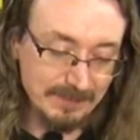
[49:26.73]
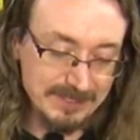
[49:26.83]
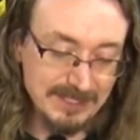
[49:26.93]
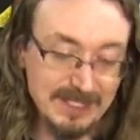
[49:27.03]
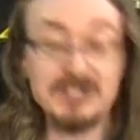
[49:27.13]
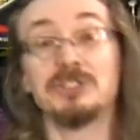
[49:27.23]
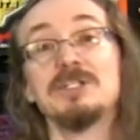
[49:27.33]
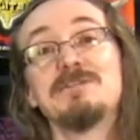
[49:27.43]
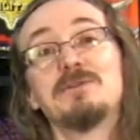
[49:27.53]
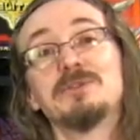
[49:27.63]
it's in Lake
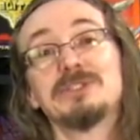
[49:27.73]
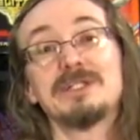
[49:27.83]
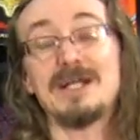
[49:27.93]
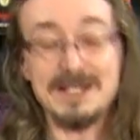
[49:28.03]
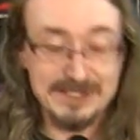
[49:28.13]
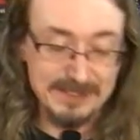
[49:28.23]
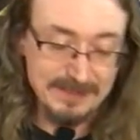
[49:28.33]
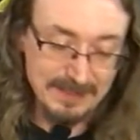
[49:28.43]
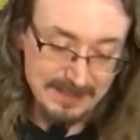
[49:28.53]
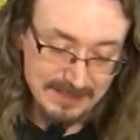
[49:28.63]
Geneva,
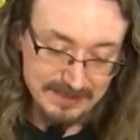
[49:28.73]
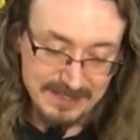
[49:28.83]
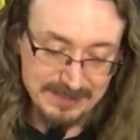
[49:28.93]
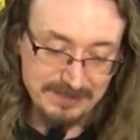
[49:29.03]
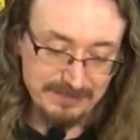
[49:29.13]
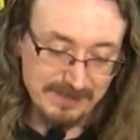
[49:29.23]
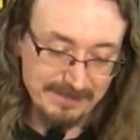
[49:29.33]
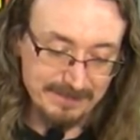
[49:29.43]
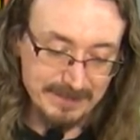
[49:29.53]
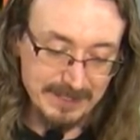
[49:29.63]
Wisconsin, so not too
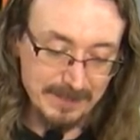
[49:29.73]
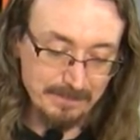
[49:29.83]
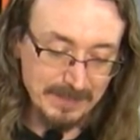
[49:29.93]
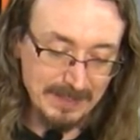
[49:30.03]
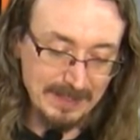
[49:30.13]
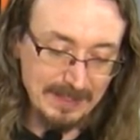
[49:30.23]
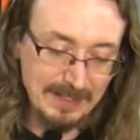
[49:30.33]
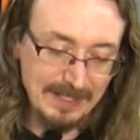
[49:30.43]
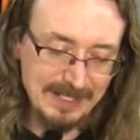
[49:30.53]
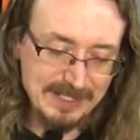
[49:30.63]
far from here,
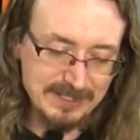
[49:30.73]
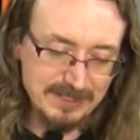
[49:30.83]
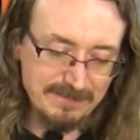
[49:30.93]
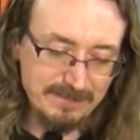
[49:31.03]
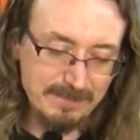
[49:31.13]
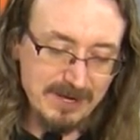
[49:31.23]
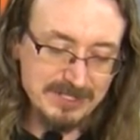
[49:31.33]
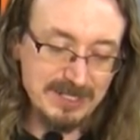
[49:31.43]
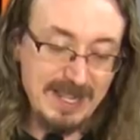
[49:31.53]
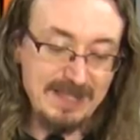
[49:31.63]
and it's from
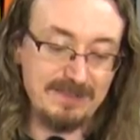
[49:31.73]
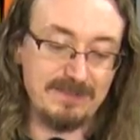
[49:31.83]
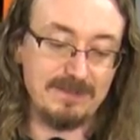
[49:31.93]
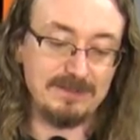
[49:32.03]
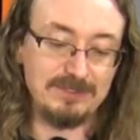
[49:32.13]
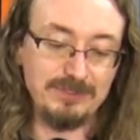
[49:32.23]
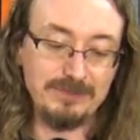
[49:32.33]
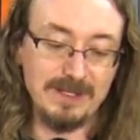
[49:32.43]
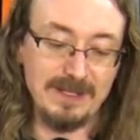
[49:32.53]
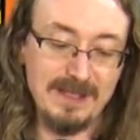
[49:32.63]
March eighth
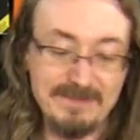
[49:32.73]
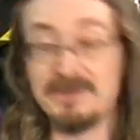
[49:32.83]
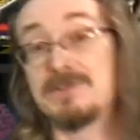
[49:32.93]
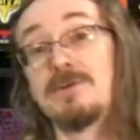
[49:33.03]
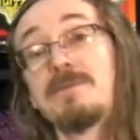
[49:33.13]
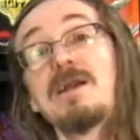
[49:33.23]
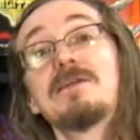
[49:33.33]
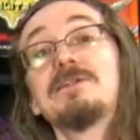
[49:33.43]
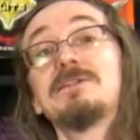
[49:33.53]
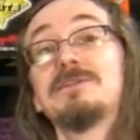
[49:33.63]
to 11. So
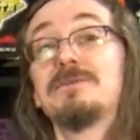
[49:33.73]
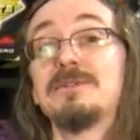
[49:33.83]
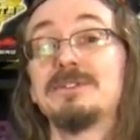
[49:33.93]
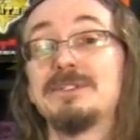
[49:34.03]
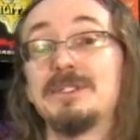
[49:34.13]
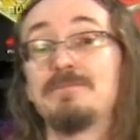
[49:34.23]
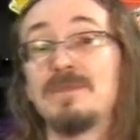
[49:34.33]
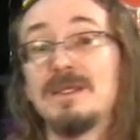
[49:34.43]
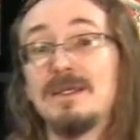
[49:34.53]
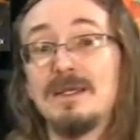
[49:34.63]
apparently this is a really good
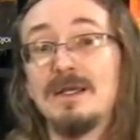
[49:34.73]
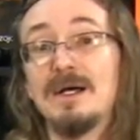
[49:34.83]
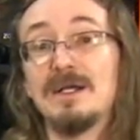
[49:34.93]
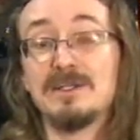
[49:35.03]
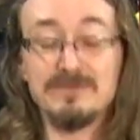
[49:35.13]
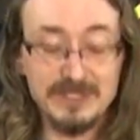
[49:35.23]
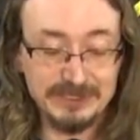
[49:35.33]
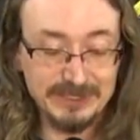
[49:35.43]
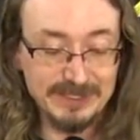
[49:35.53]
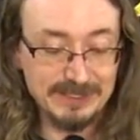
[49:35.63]
uh,
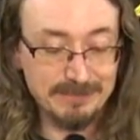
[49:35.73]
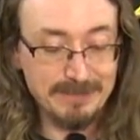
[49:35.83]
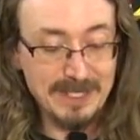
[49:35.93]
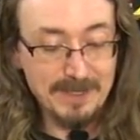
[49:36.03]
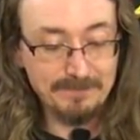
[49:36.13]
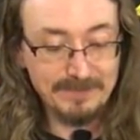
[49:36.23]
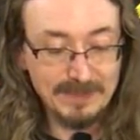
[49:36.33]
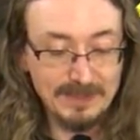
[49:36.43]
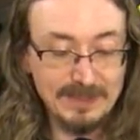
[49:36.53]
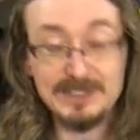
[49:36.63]
convention. It's about
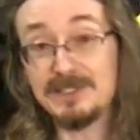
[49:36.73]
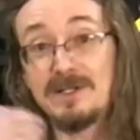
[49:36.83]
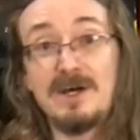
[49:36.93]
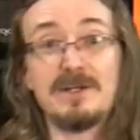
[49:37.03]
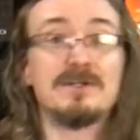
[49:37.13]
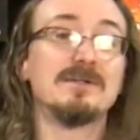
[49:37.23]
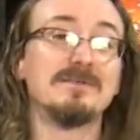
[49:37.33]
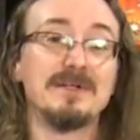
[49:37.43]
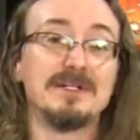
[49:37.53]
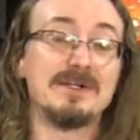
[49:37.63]
it's in honor
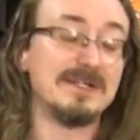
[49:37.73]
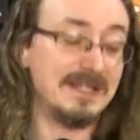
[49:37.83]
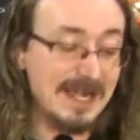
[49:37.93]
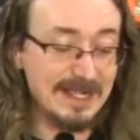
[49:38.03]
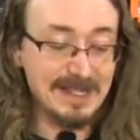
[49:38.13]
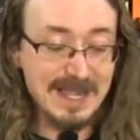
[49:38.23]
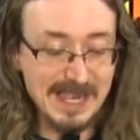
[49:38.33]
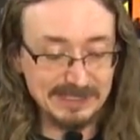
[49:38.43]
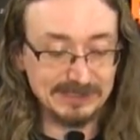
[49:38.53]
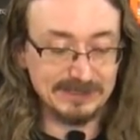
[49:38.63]
of uh, Gary
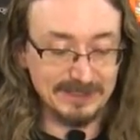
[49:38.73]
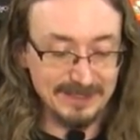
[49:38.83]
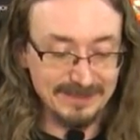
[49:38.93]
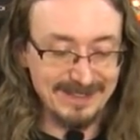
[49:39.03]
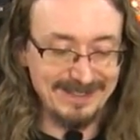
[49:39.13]
Gygax, and